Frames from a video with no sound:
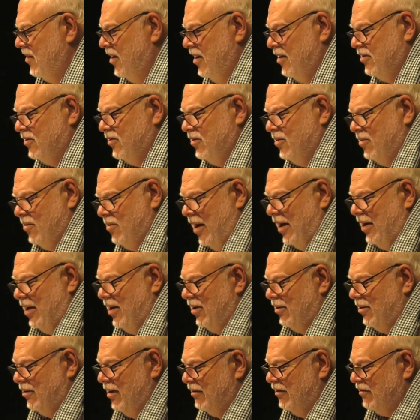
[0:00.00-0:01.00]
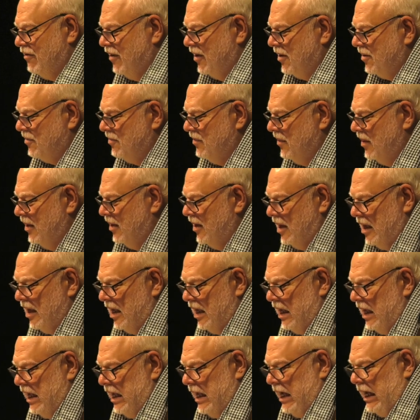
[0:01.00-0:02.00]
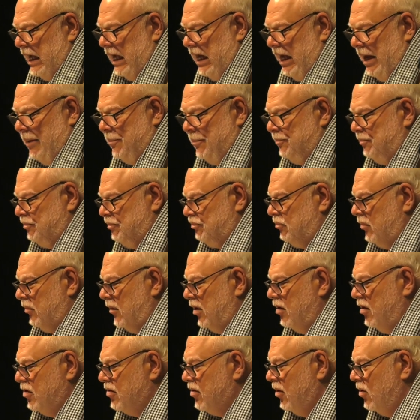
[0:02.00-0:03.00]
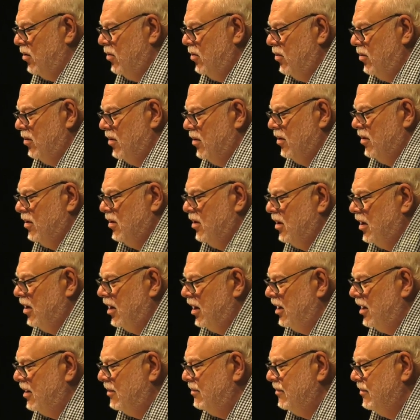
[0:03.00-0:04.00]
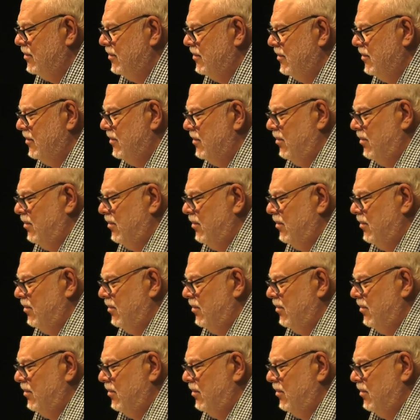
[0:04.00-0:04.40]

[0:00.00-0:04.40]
It's quite horrific. Um, so, um,